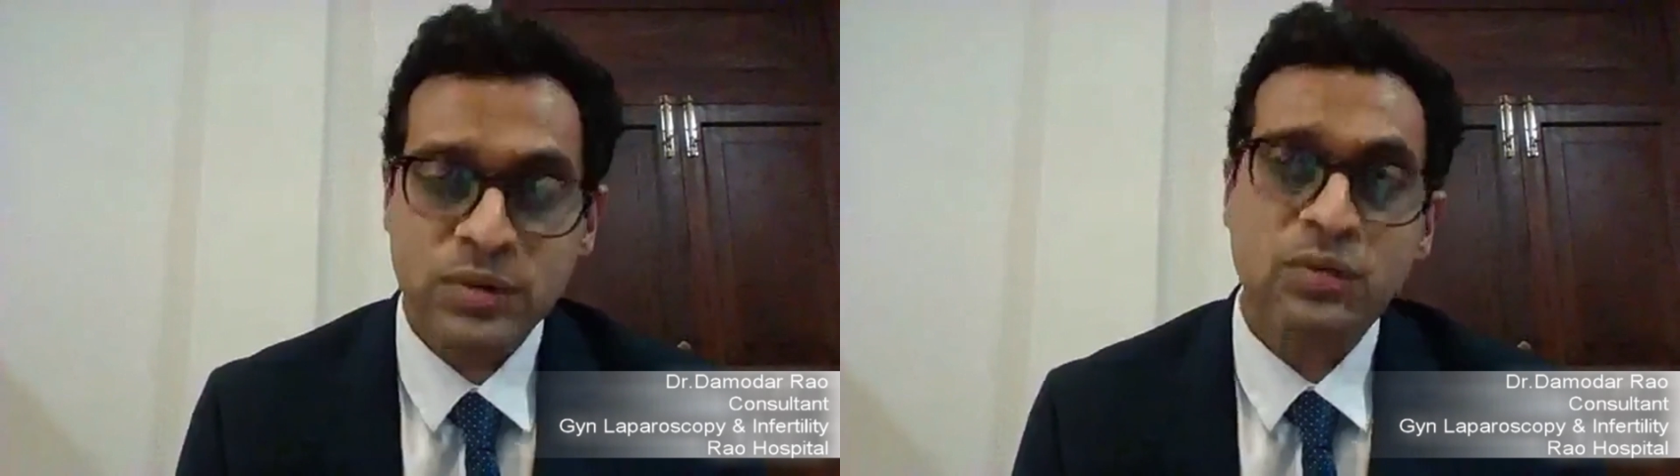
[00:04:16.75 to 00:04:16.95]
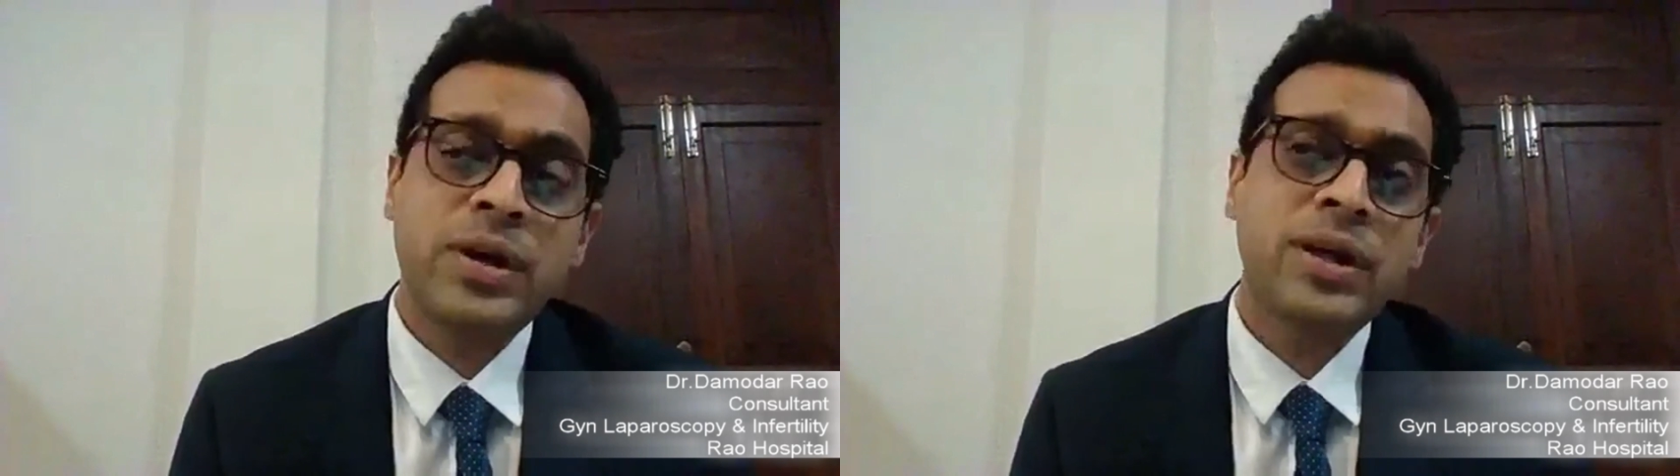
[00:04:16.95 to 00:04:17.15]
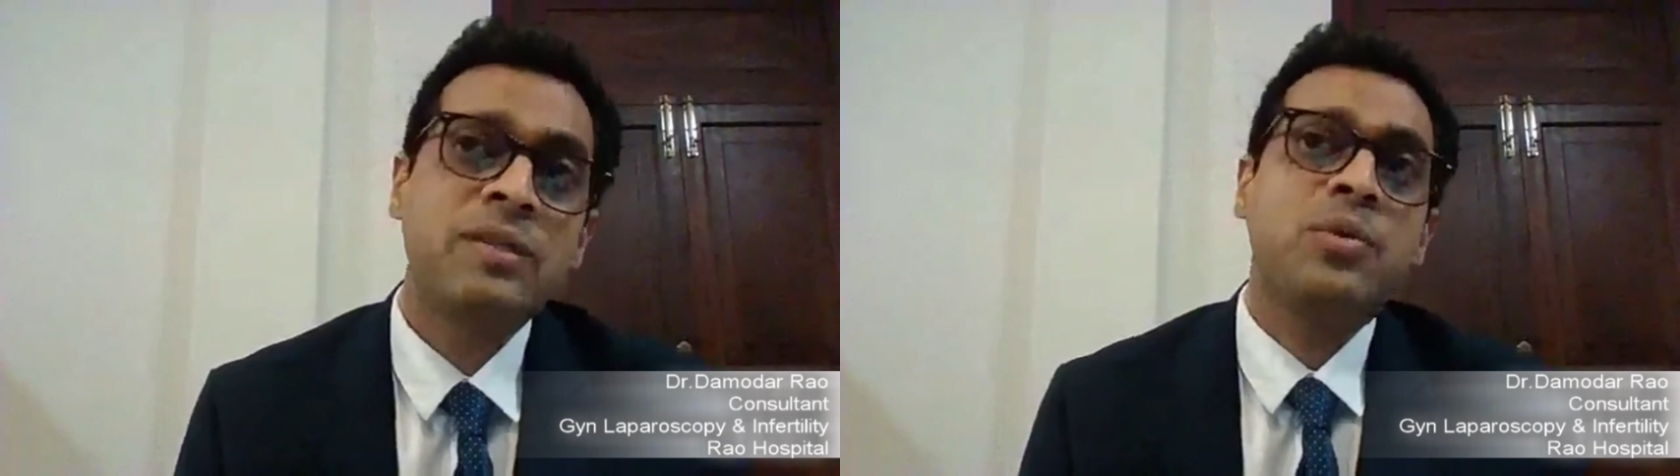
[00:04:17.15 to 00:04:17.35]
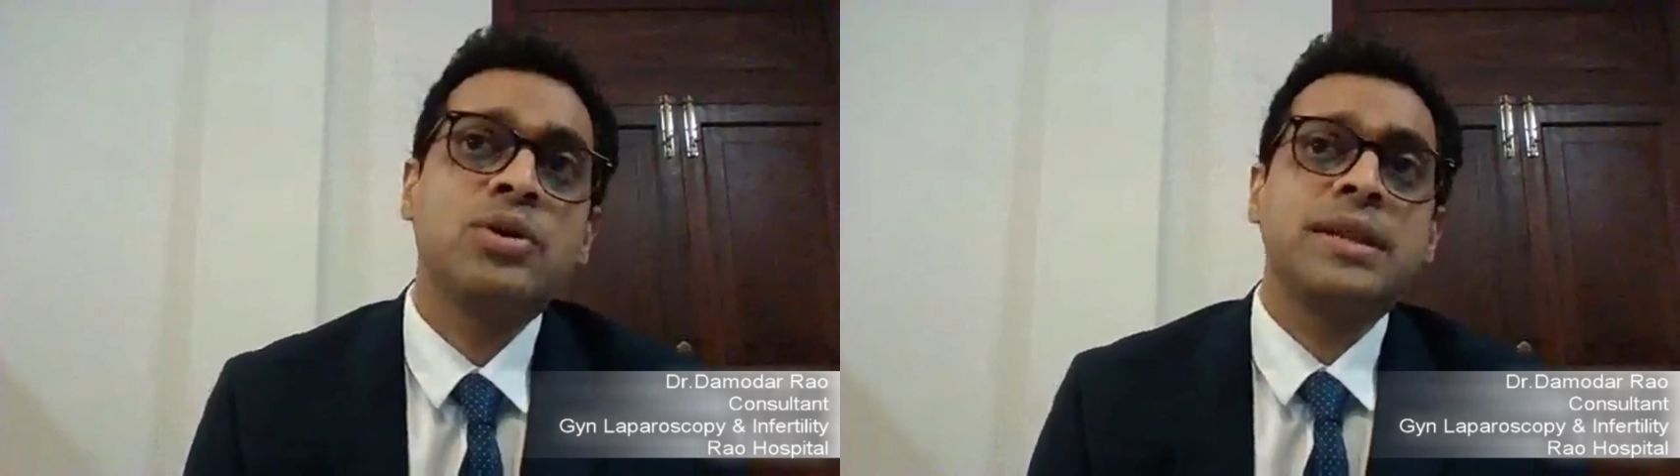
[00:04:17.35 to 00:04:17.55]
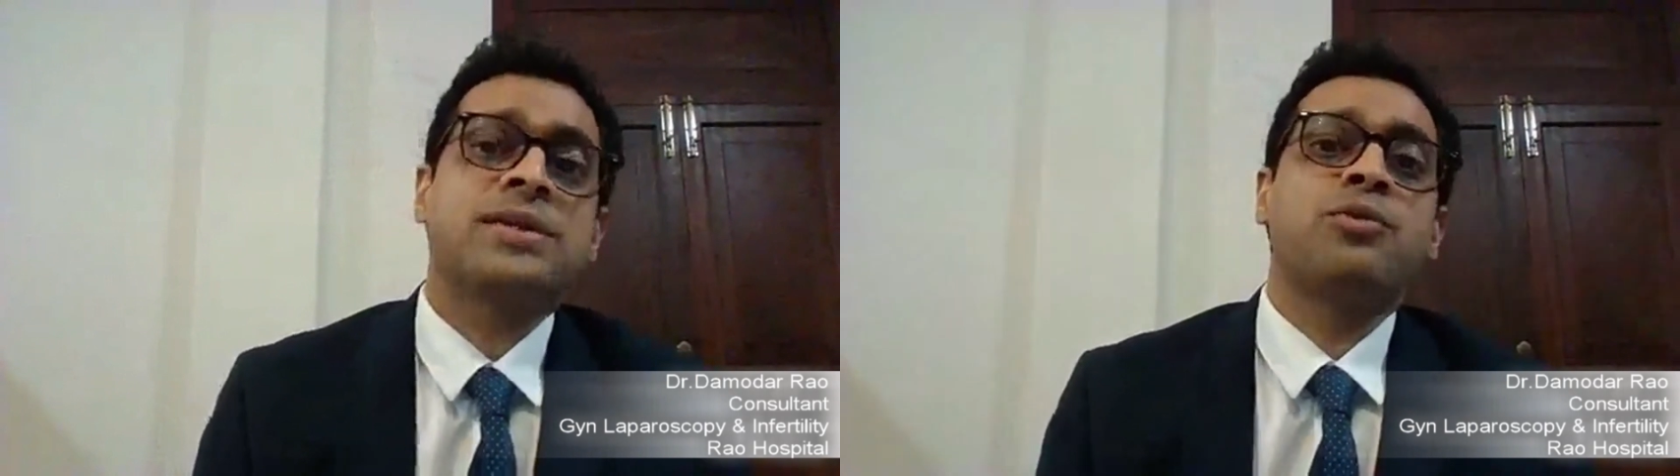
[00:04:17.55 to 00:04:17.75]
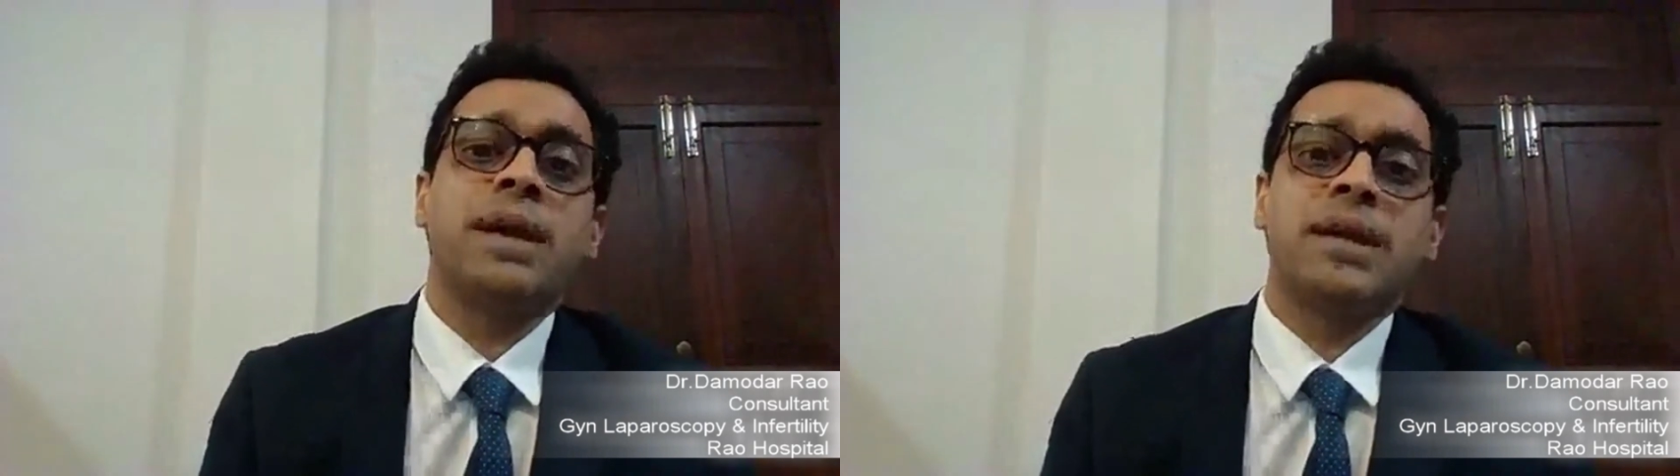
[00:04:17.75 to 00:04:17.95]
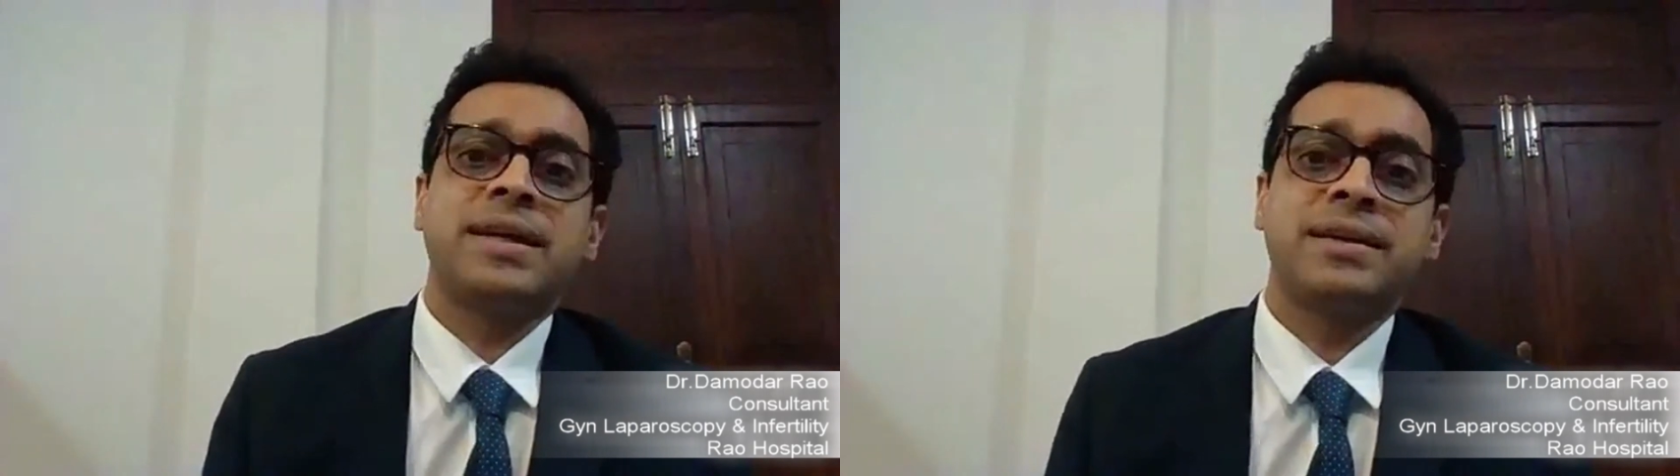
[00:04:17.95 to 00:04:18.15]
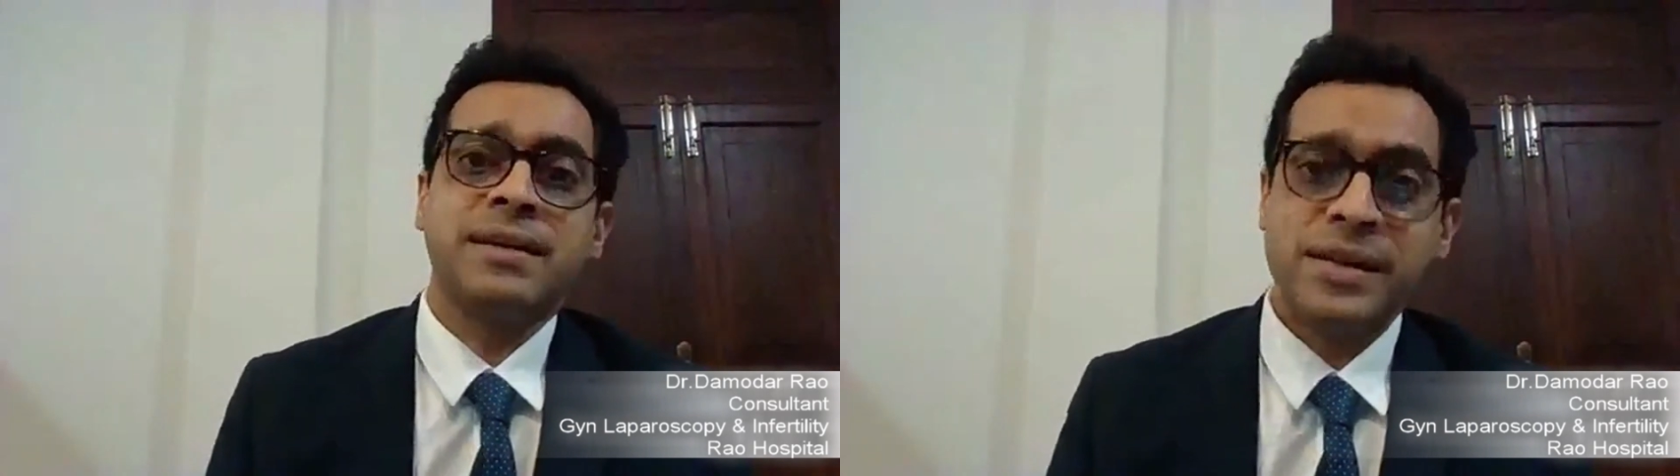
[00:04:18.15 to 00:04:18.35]
they're worried about the
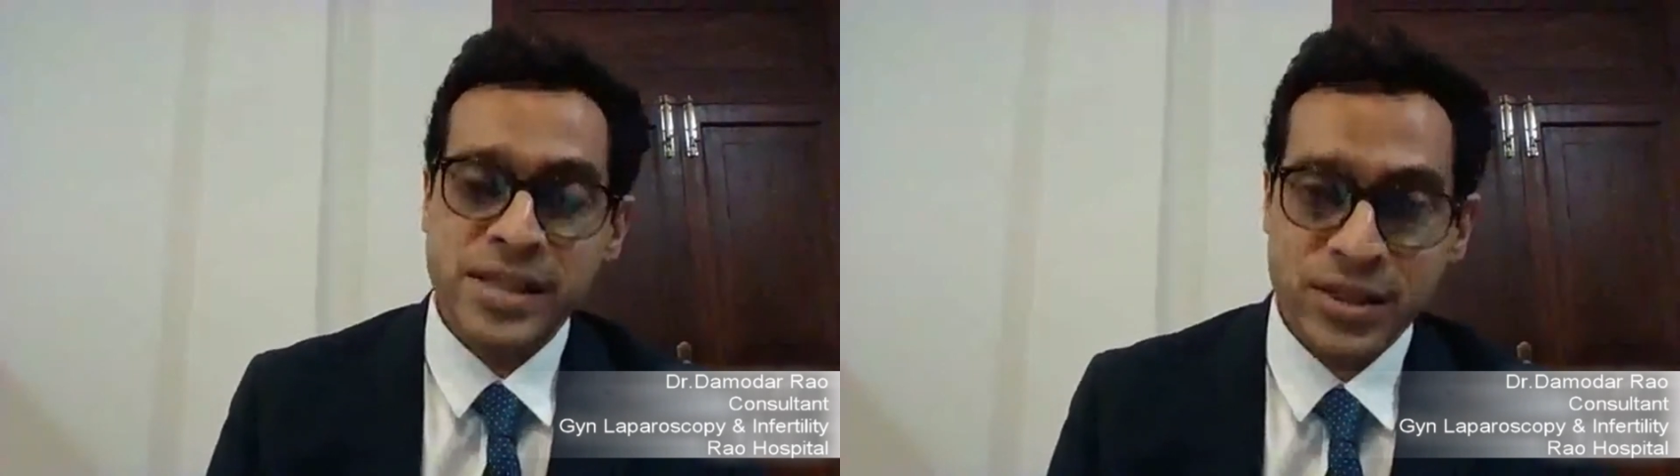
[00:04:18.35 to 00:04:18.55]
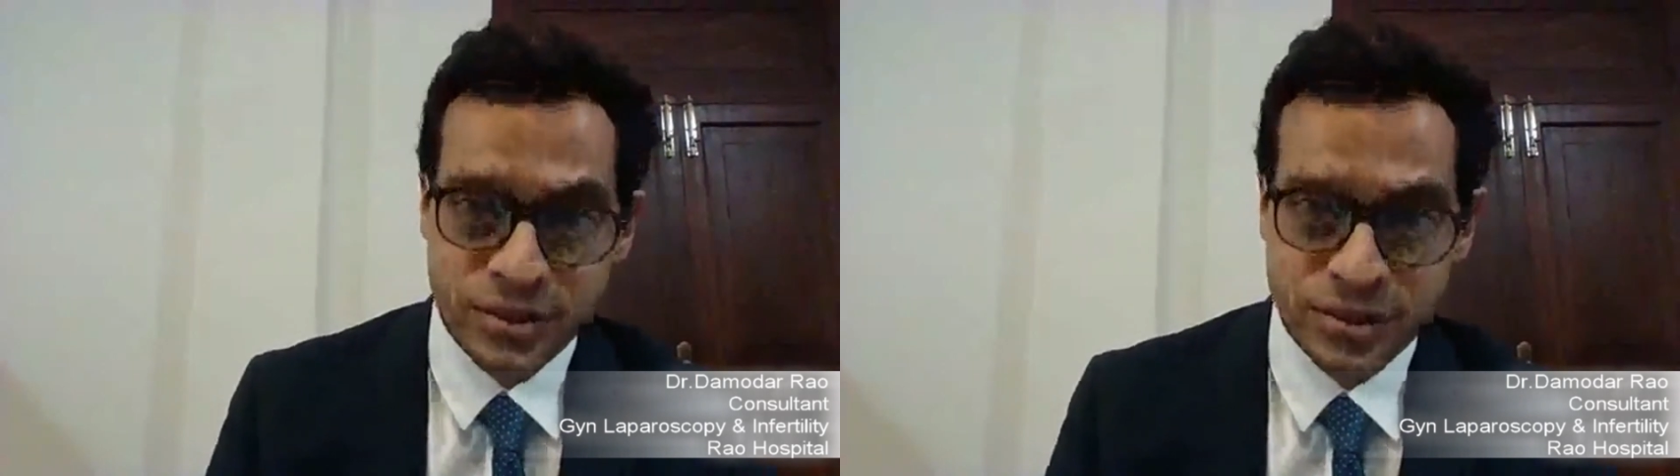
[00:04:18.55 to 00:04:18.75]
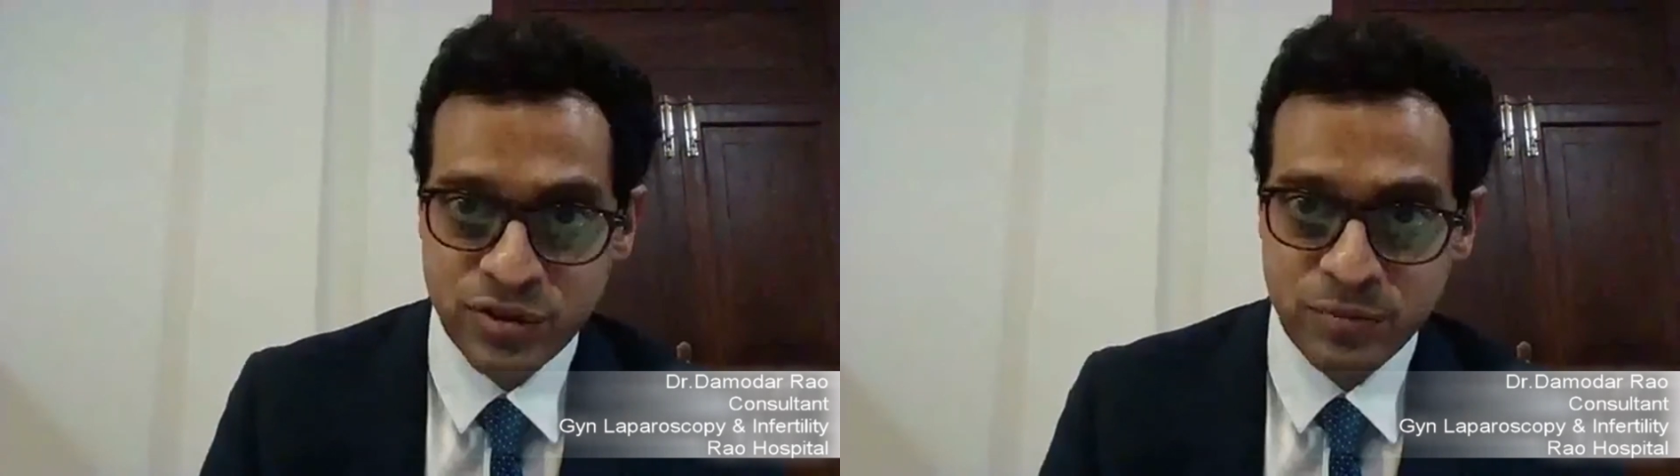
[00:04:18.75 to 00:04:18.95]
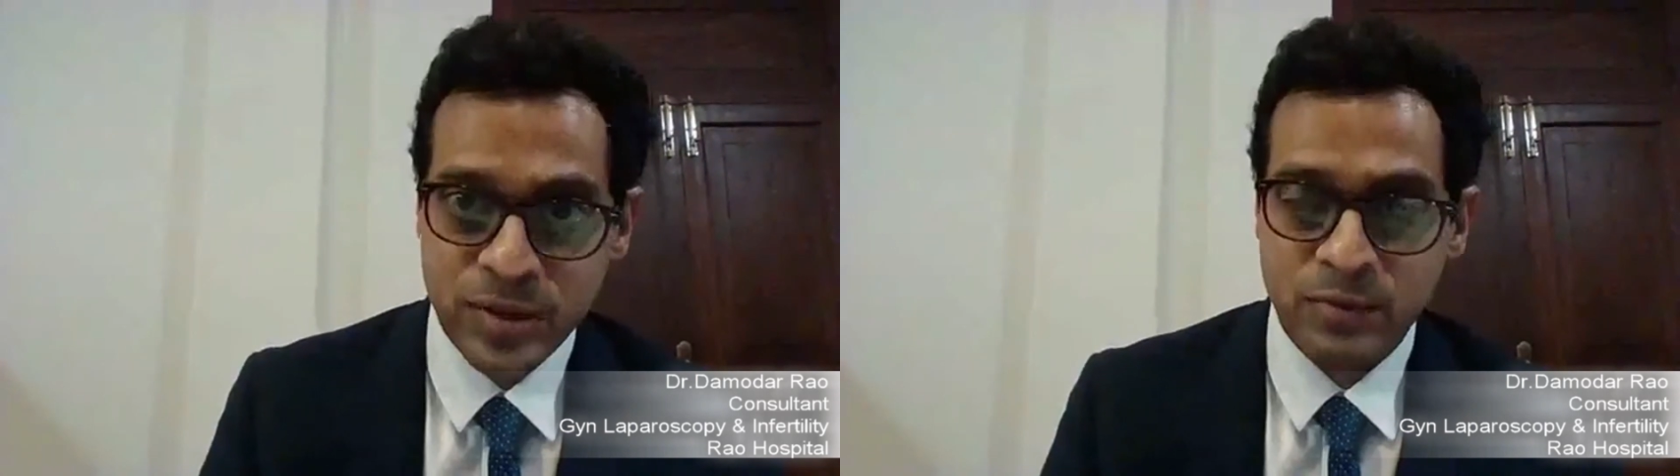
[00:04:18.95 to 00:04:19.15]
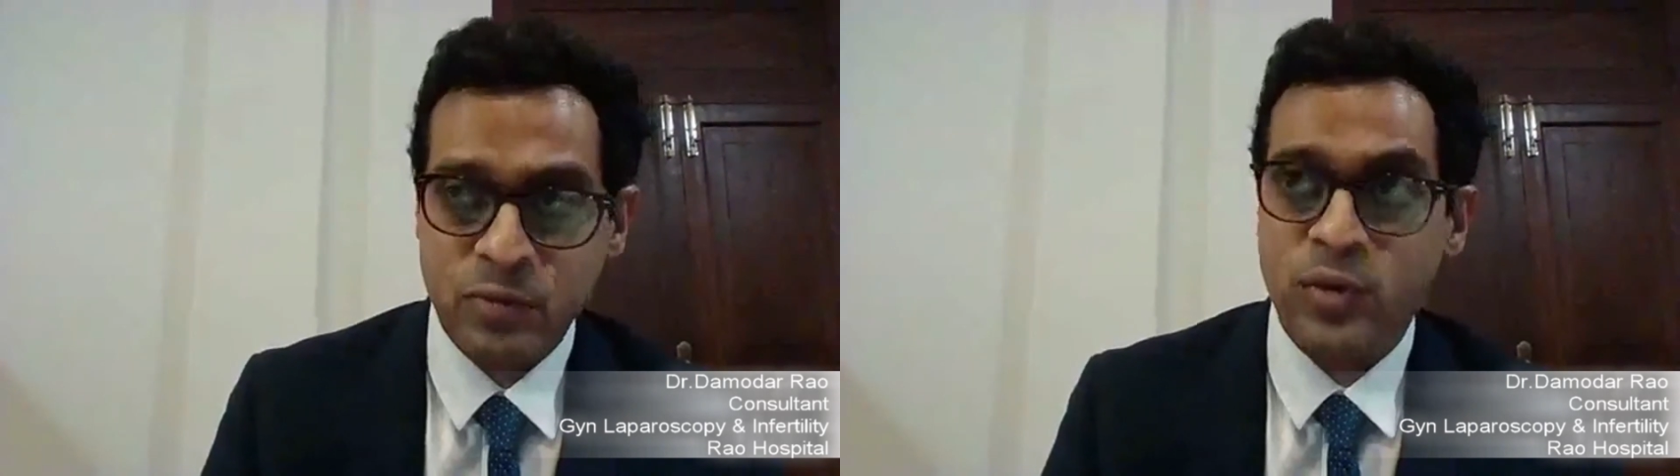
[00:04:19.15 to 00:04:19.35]
electromagnetic radiations from them.